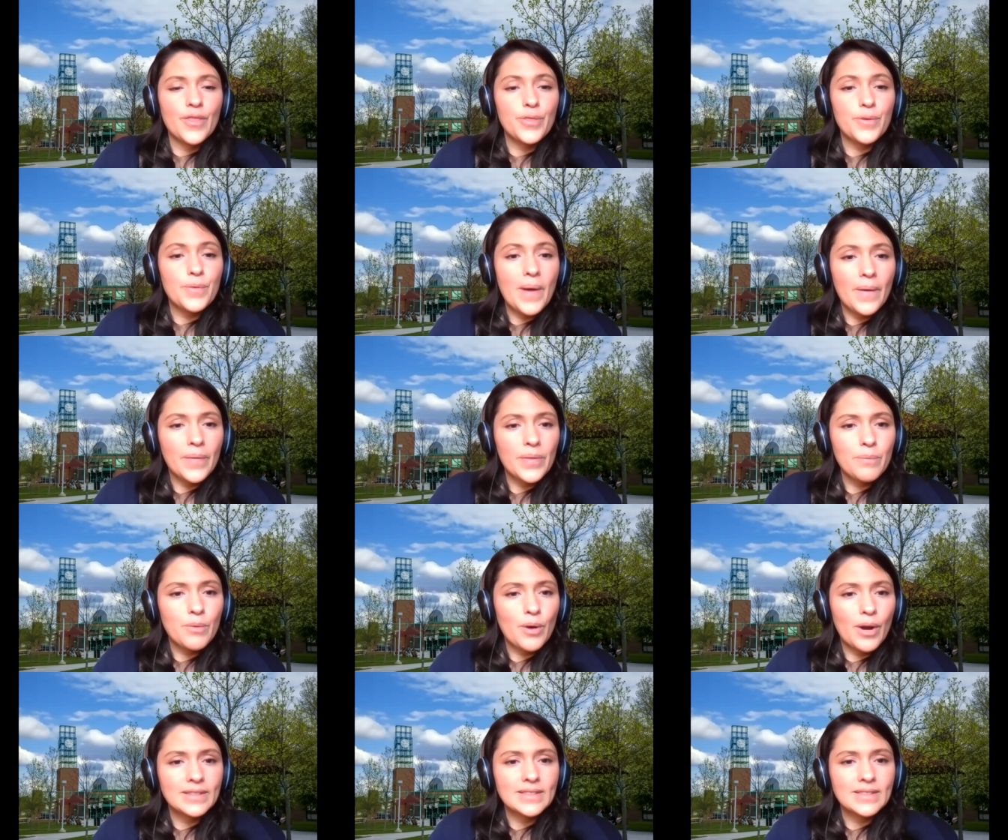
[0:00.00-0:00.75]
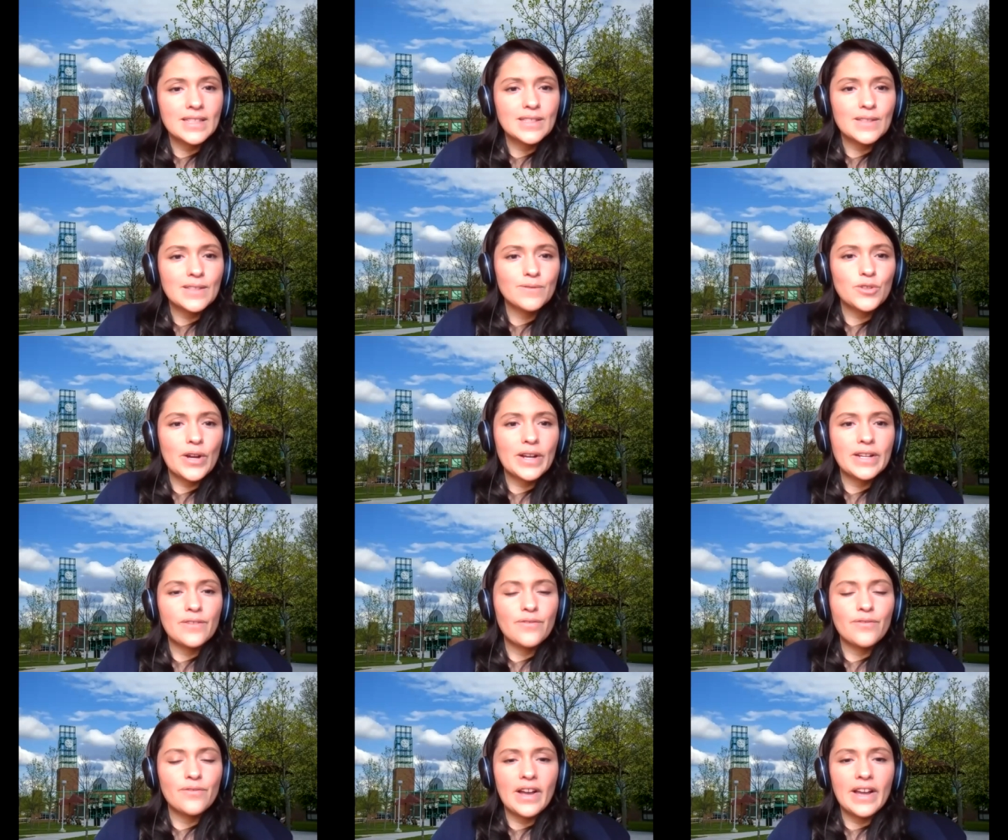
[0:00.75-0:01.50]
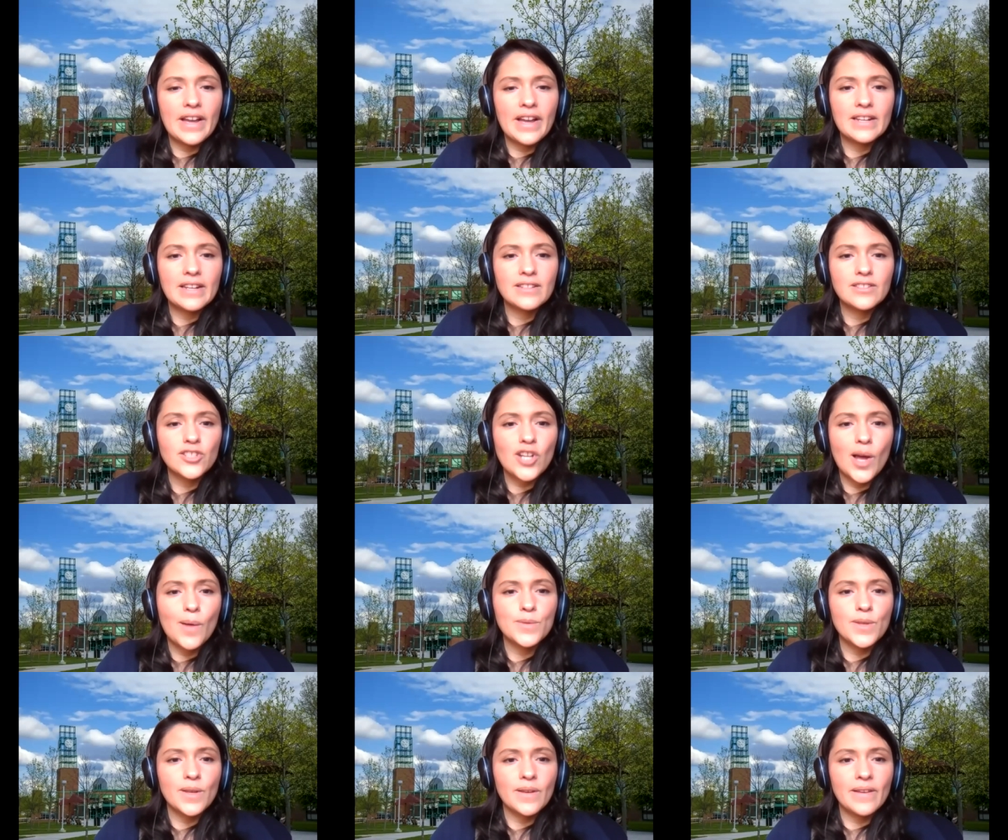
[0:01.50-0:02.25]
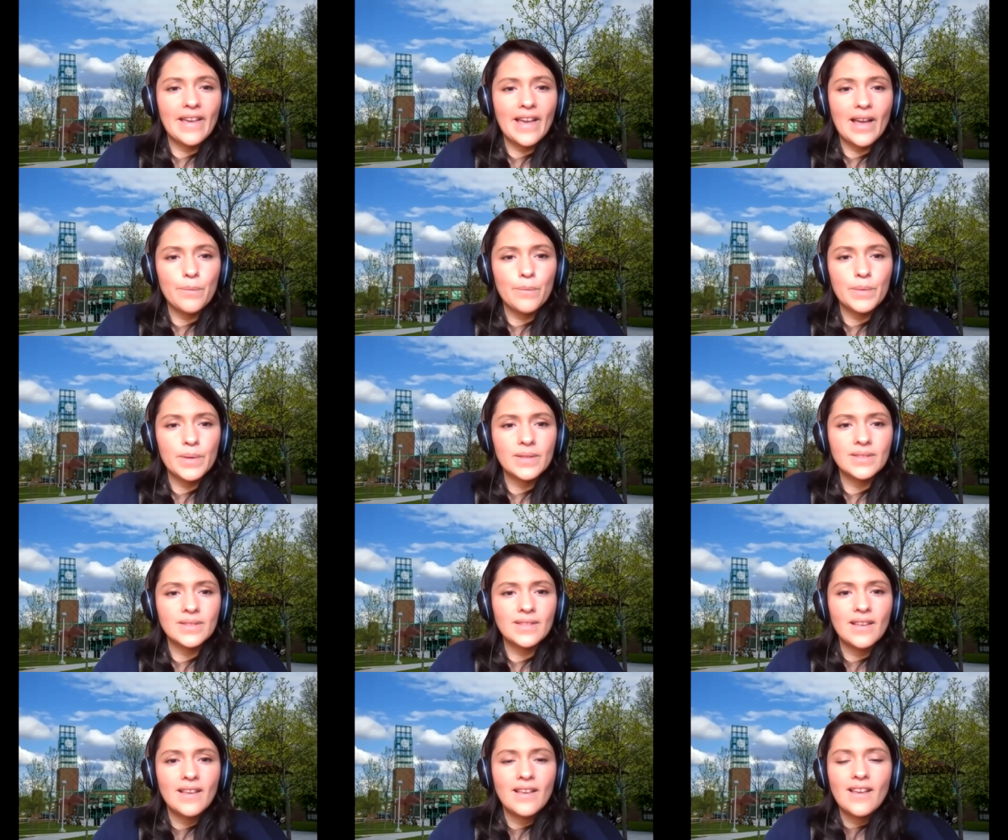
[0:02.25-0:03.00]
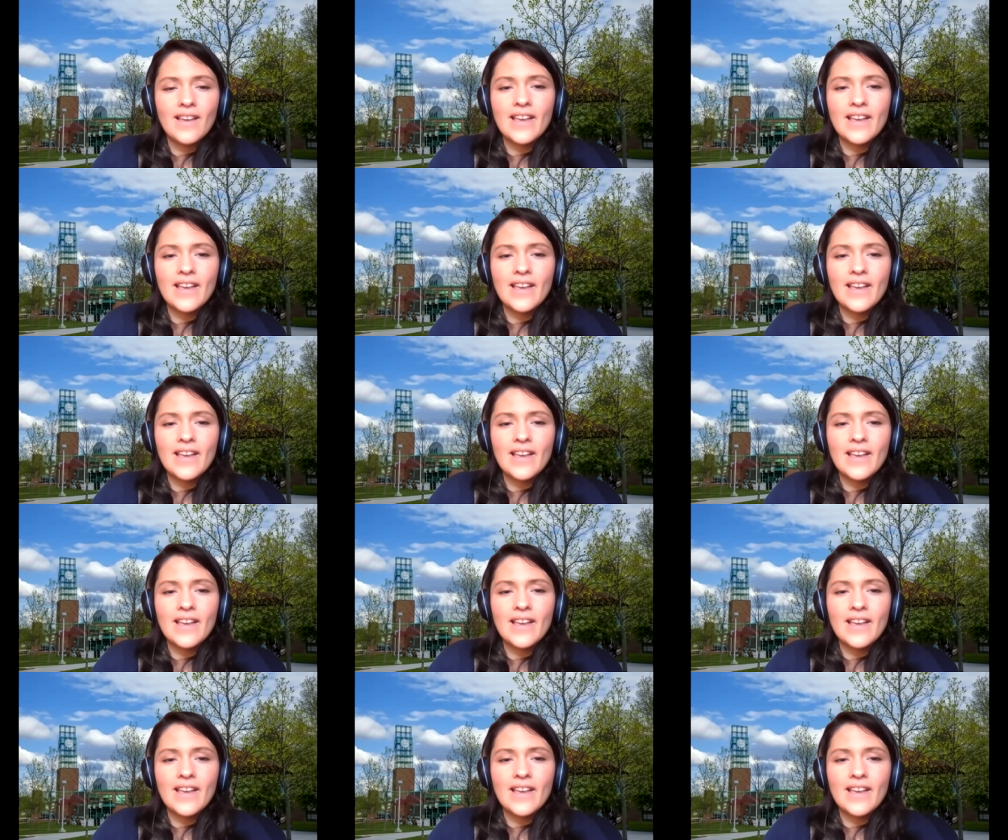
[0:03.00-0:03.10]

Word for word: throughout the process of trying to find jobs on campus.